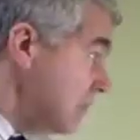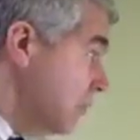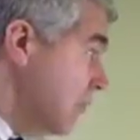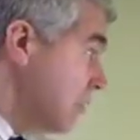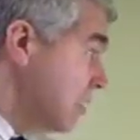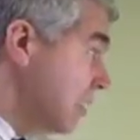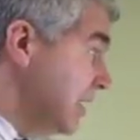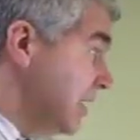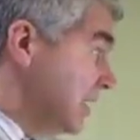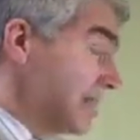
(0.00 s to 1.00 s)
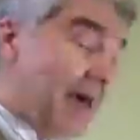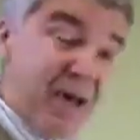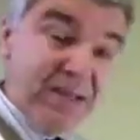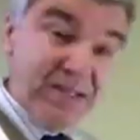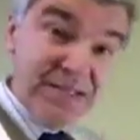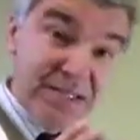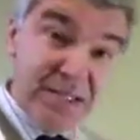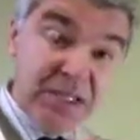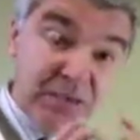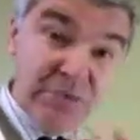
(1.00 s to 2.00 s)
where that
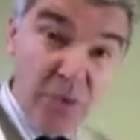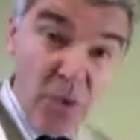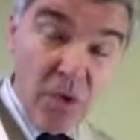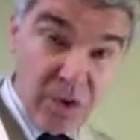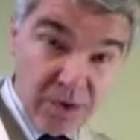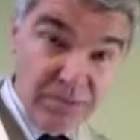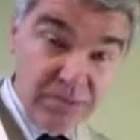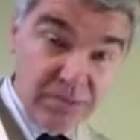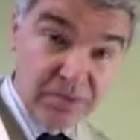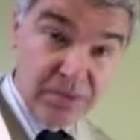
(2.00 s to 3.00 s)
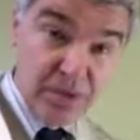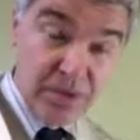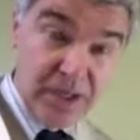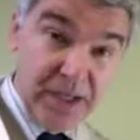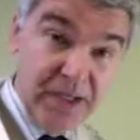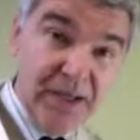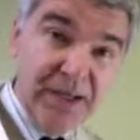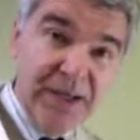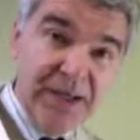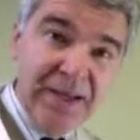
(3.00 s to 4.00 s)
T4, okay,
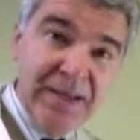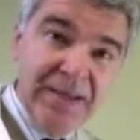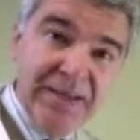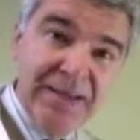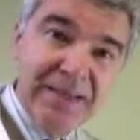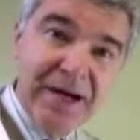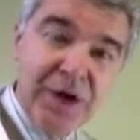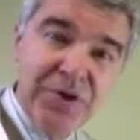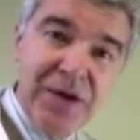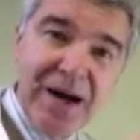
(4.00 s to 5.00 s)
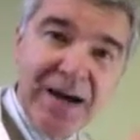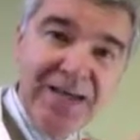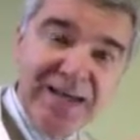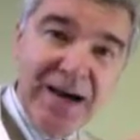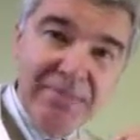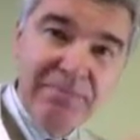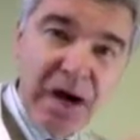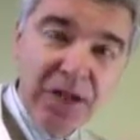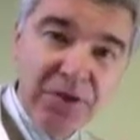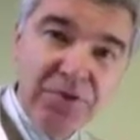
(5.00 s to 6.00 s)
the other iodine
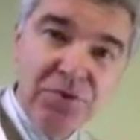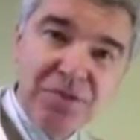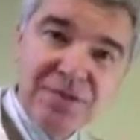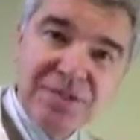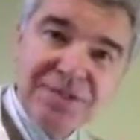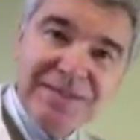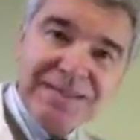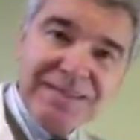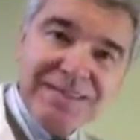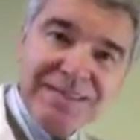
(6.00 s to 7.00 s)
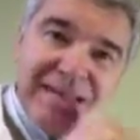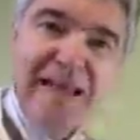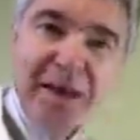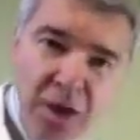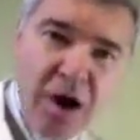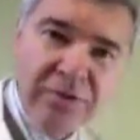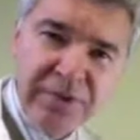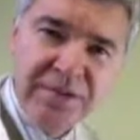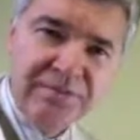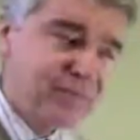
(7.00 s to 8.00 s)
molecule is taken off it.
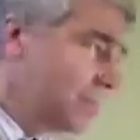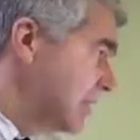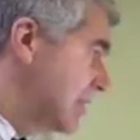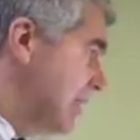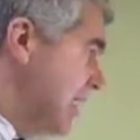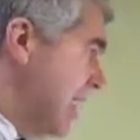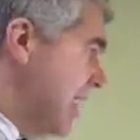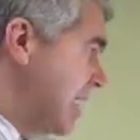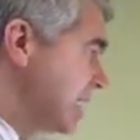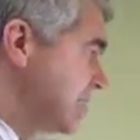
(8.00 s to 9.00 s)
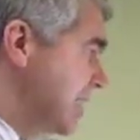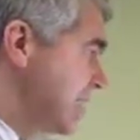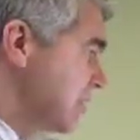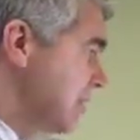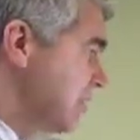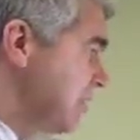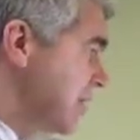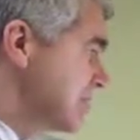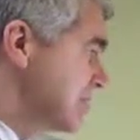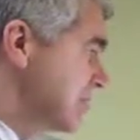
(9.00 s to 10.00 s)
And it's taken off by
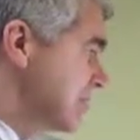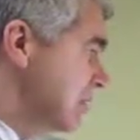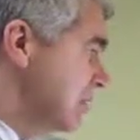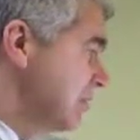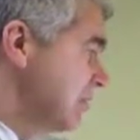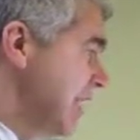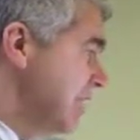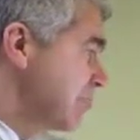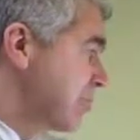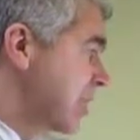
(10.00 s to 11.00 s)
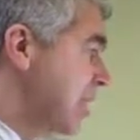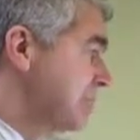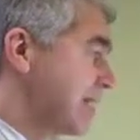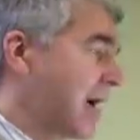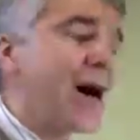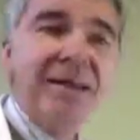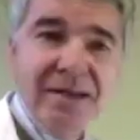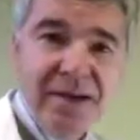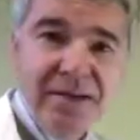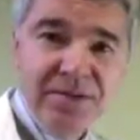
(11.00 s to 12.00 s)
something called 5'
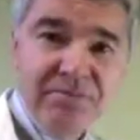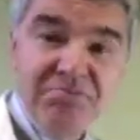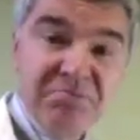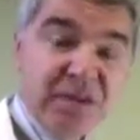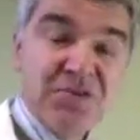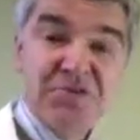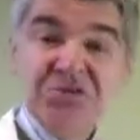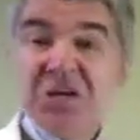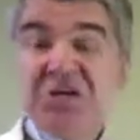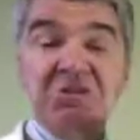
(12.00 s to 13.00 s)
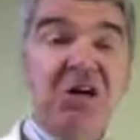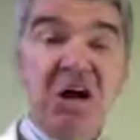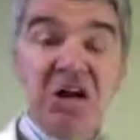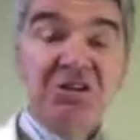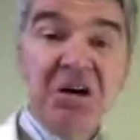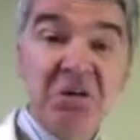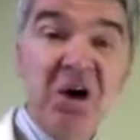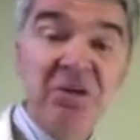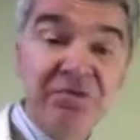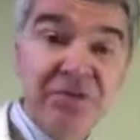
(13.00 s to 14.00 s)
deiodinase, basically taking the iodine
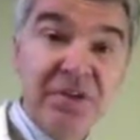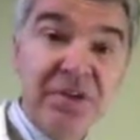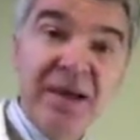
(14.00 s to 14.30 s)
off of it.